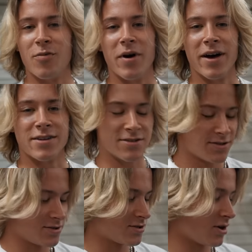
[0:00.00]
patch.
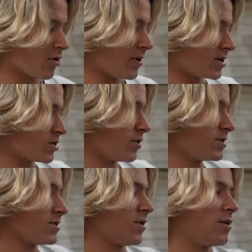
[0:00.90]
This is Chanel patch
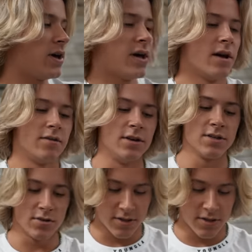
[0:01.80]
shorts, so these are